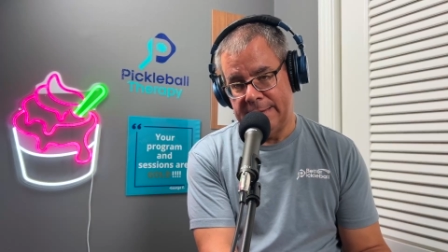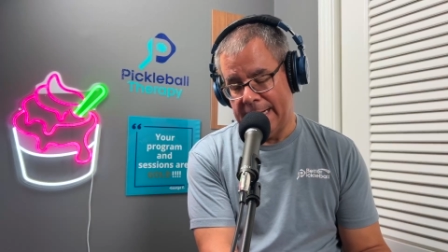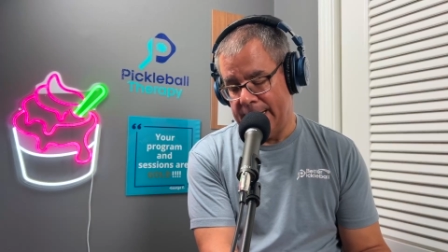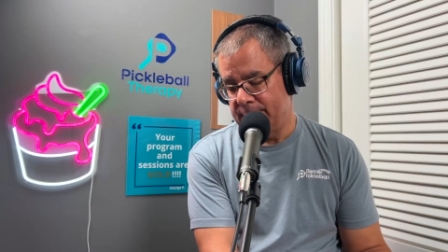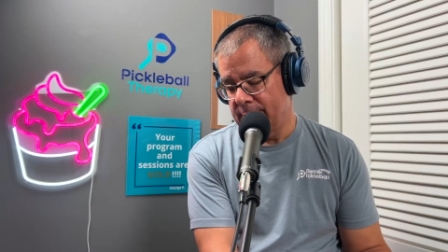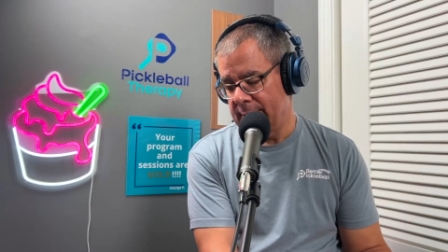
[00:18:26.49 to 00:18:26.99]

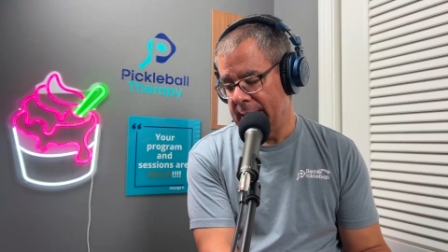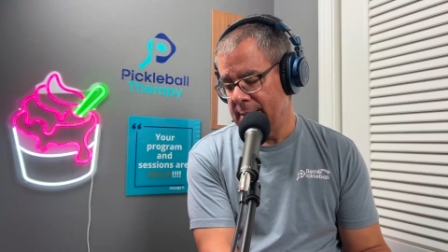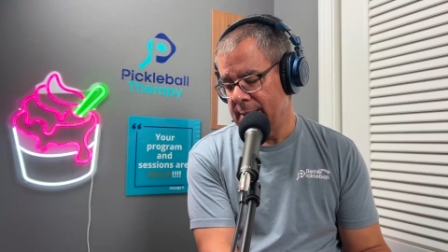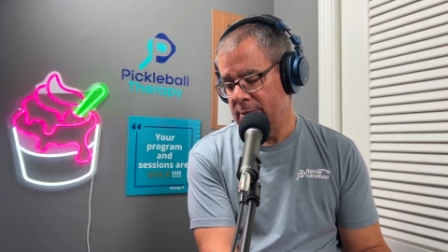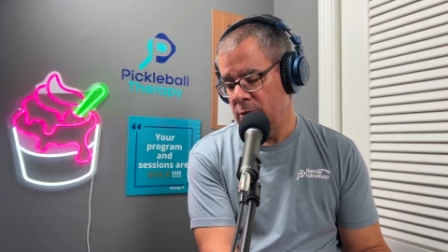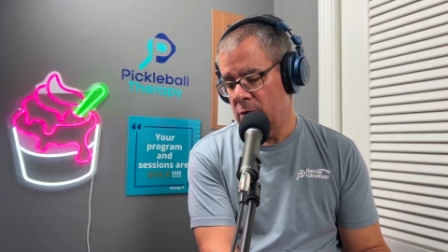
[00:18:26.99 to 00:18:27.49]
types of
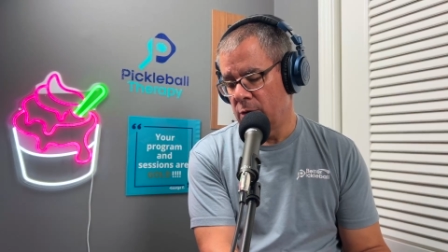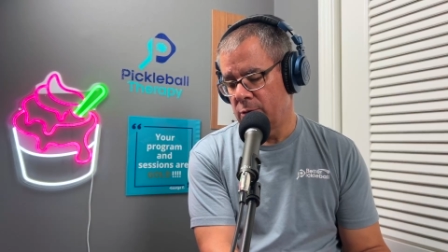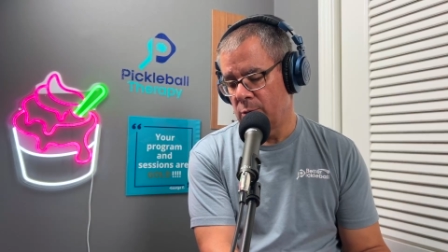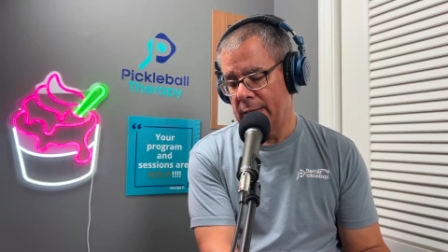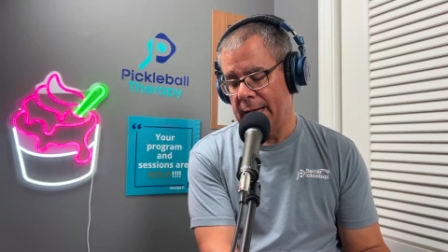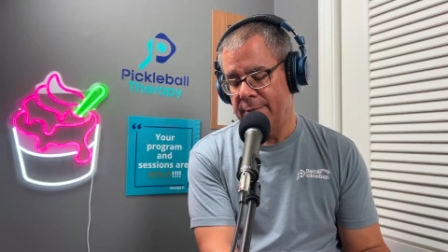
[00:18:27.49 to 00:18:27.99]
things as you go
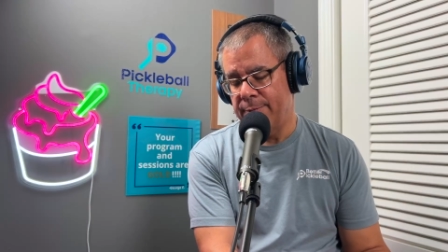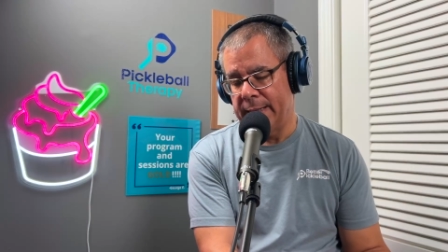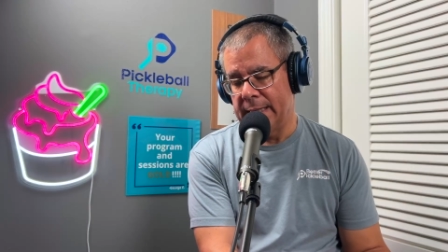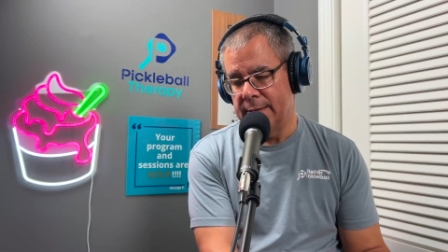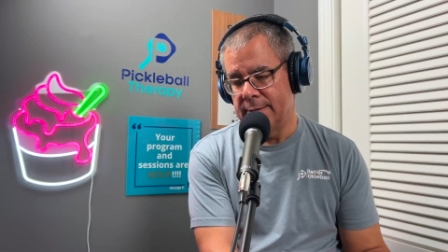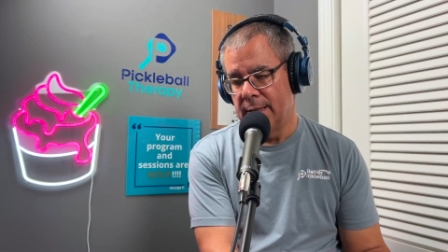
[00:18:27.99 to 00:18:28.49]
through life,
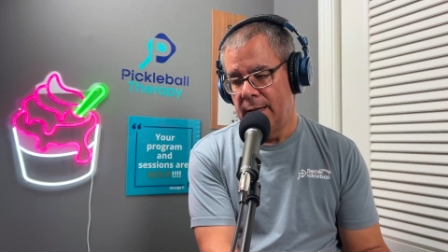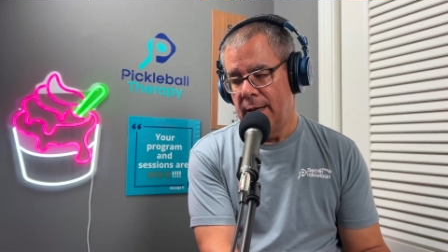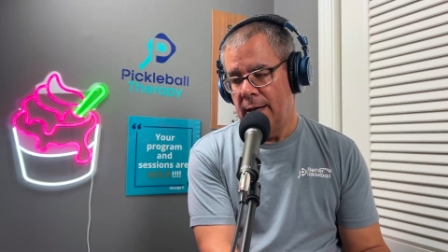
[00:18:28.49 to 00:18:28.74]
because